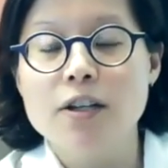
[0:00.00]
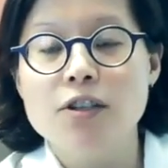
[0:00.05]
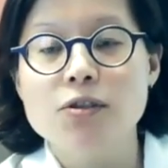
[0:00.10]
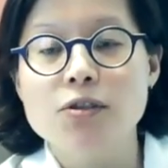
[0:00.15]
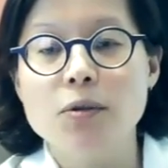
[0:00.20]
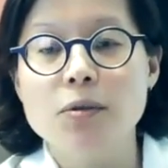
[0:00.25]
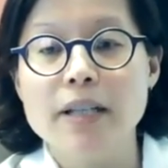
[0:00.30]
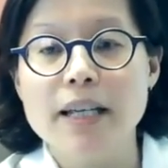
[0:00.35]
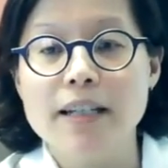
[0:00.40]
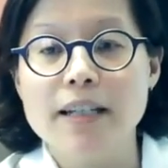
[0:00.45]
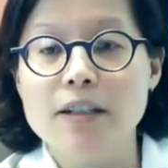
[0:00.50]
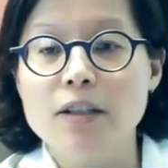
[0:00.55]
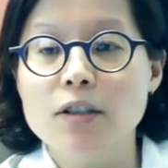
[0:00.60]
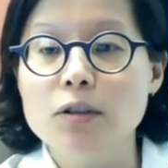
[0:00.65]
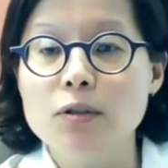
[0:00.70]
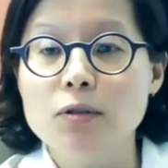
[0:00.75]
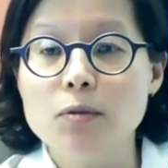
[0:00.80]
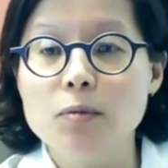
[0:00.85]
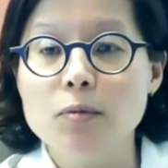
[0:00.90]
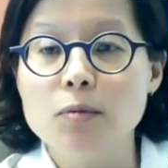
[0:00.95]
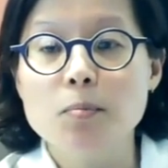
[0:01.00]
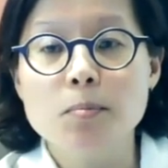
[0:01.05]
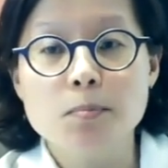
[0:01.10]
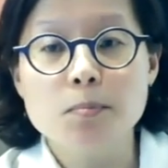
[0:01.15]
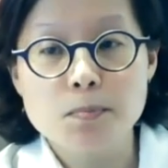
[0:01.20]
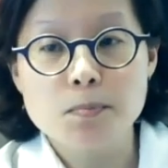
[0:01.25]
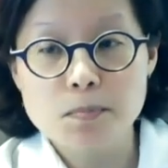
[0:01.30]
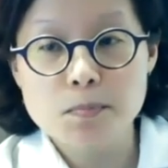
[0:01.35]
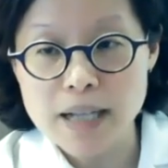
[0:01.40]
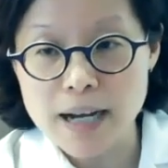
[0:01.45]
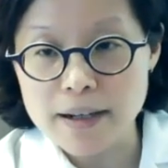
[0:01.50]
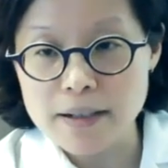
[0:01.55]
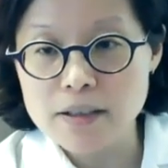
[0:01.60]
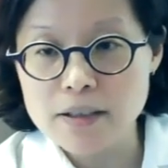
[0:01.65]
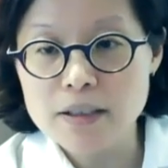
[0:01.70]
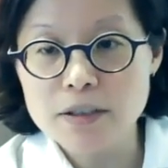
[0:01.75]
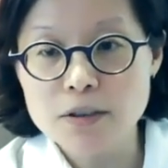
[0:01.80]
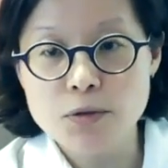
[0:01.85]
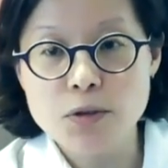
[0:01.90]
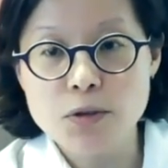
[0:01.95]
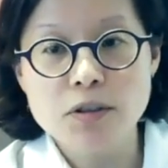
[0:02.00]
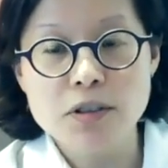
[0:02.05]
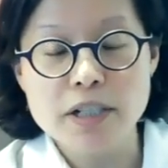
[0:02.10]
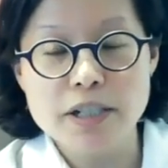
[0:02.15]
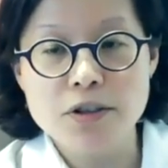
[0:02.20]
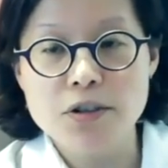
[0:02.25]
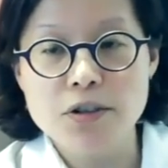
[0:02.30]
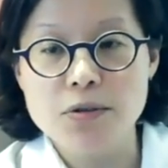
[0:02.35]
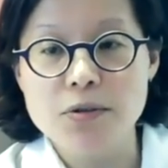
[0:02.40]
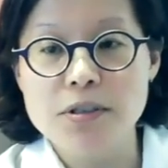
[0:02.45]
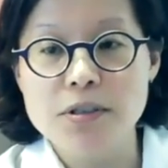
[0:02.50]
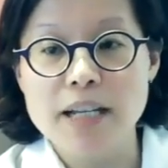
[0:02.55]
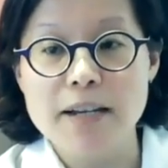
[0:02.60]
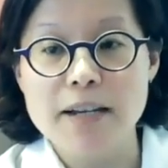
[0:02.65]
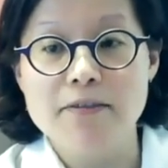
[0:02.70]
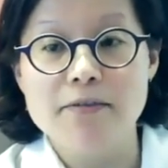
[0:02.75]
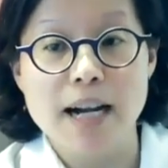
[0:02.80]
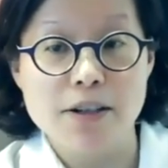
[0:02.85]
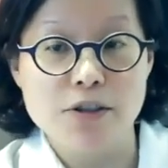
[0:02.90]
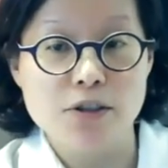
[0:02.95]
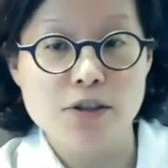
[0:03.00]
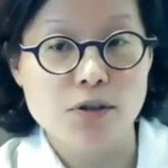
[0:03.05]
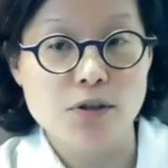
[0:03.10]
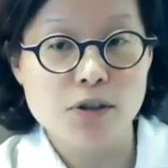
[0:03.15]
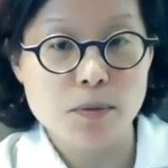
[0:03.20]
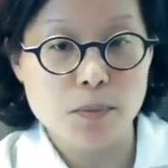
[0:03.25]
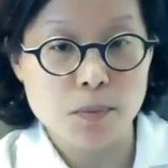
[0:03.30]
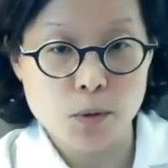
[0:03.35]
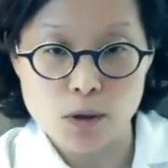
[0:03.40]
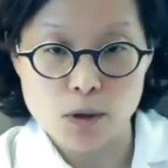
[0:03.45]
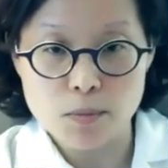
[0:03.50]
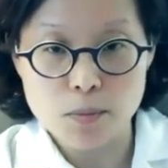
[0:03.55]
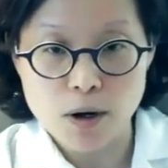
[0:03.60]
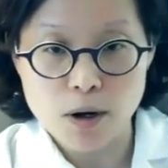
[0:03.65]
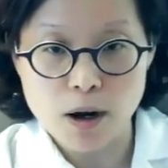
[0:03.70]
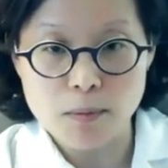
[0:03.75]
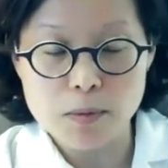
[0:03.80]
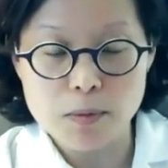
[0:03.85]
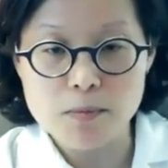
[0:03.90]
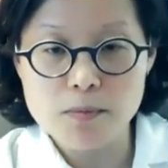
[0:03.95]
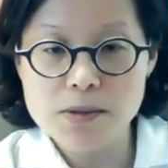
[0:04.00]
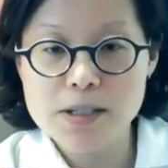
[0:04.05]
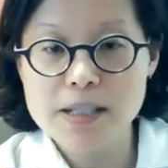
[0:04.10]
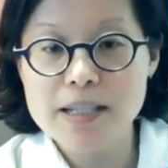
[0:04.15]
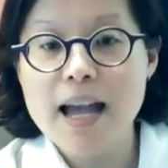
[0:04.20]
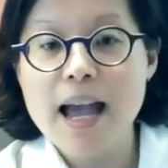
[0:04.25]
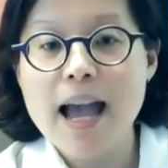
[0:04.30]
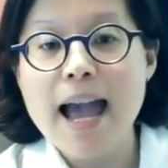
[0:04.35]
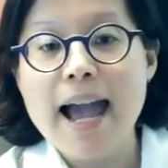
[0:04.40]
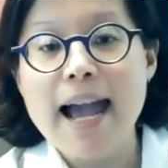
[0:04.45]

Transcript: So they include bladder control issues and vaginal support problems.